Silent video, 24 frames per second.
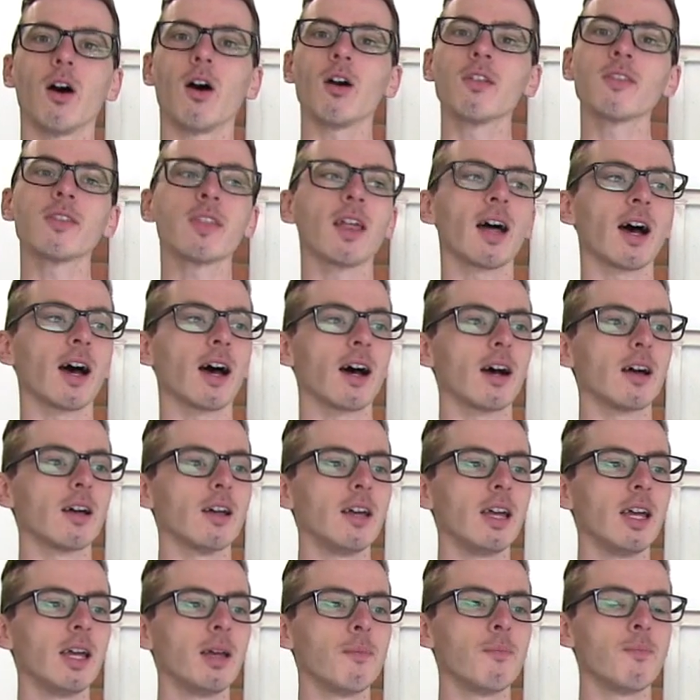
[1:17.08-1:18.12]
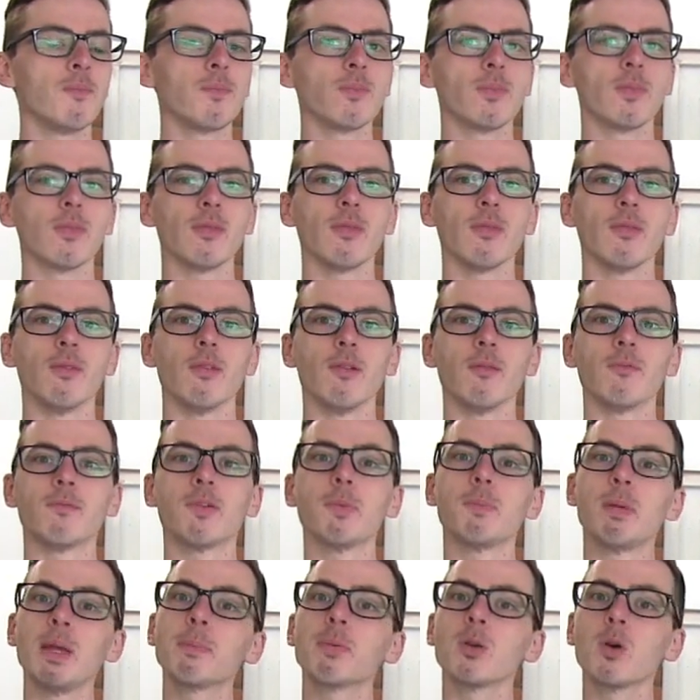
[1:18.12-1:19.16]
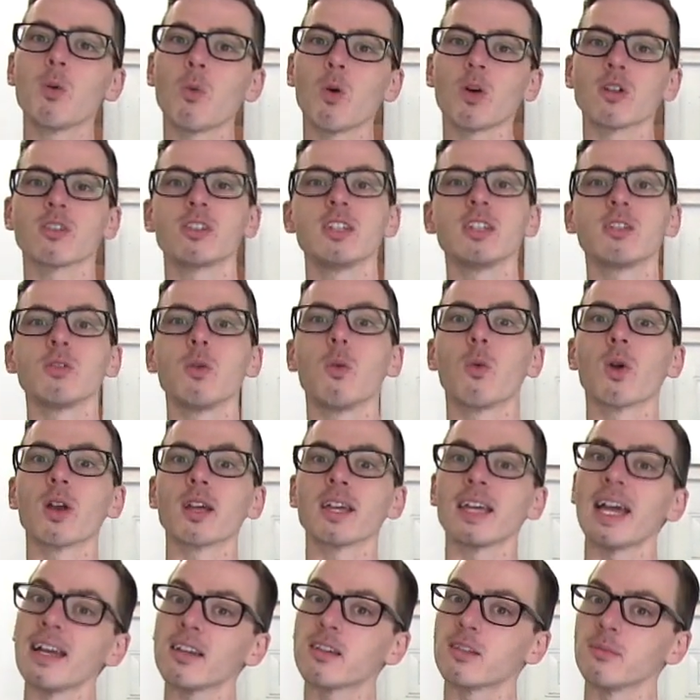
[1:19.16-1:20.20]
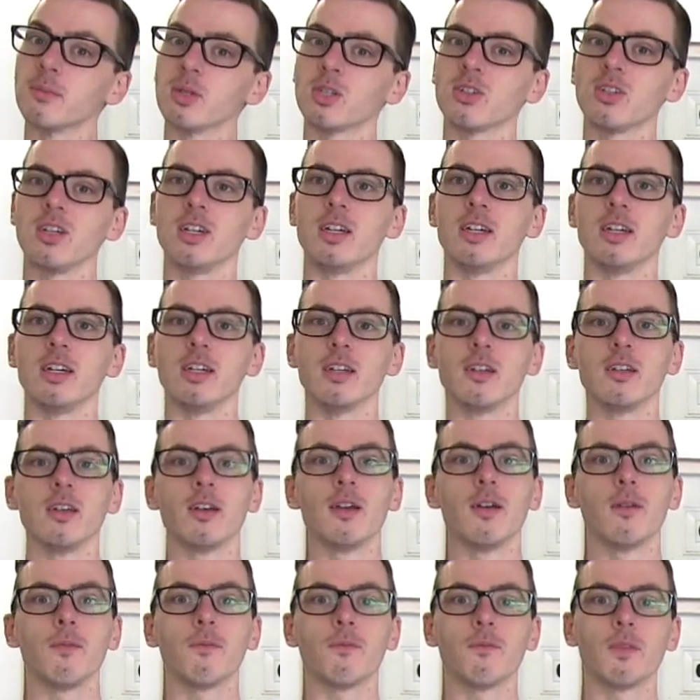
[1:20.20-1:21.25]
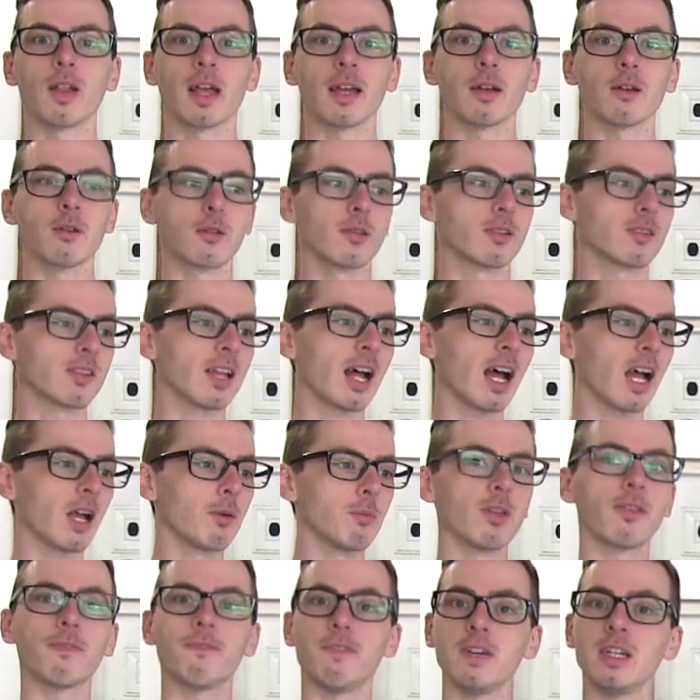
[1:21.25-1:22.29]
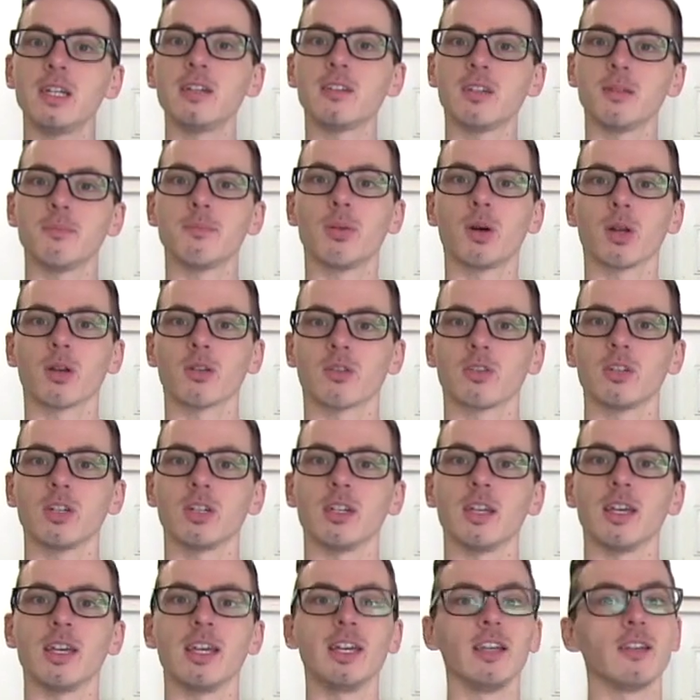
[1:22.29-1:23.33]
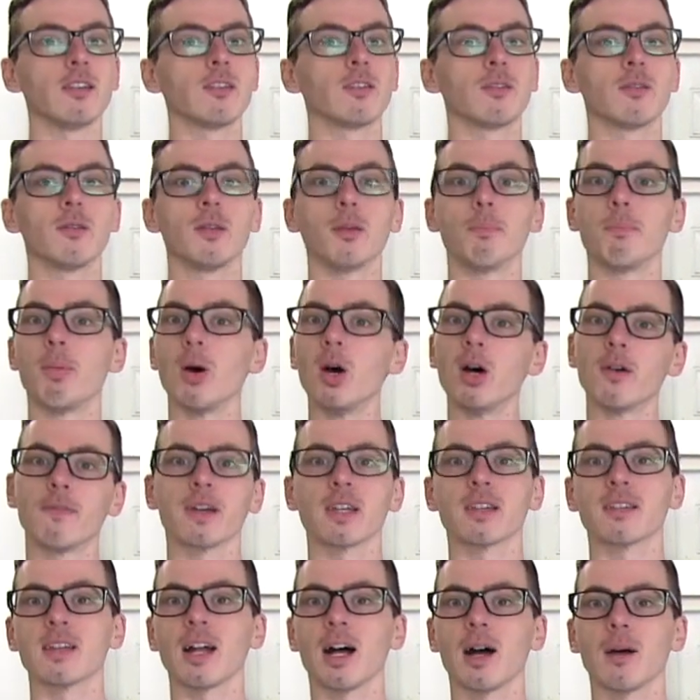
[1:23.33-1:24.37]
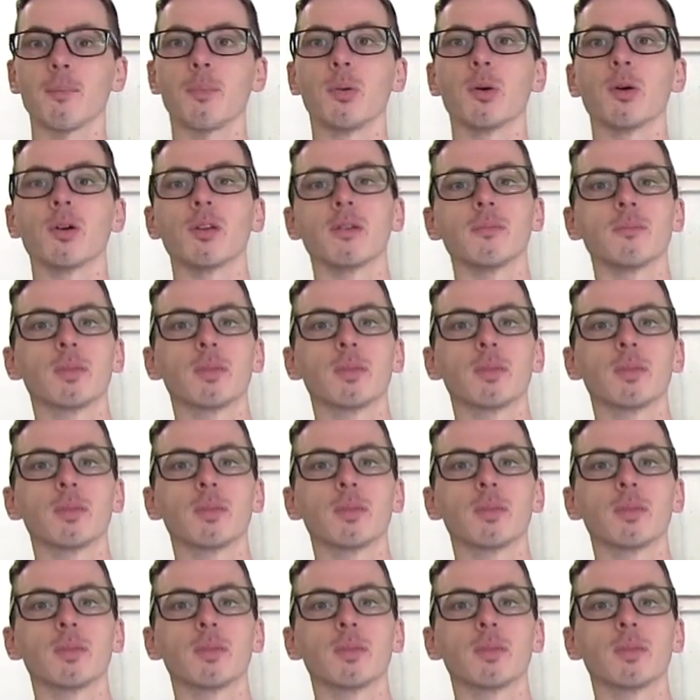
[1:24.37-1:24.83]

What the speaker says: On that, for people who are watching this who want to get into machining, like starting with finishing polishing is the perfect start point.